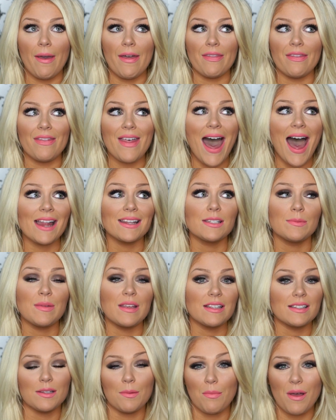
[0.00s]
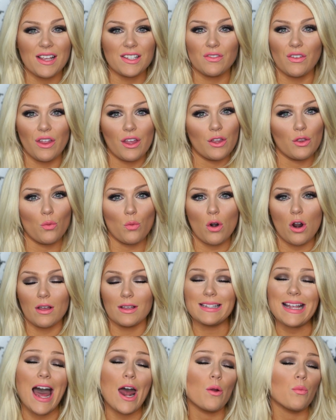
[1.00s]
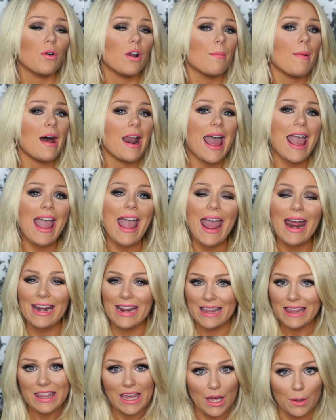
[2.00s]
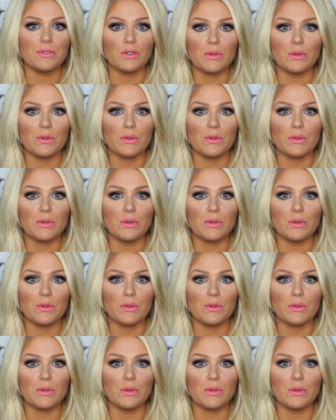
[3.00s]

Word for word: and that to me is the best feeling in the world because I don't worry about anything.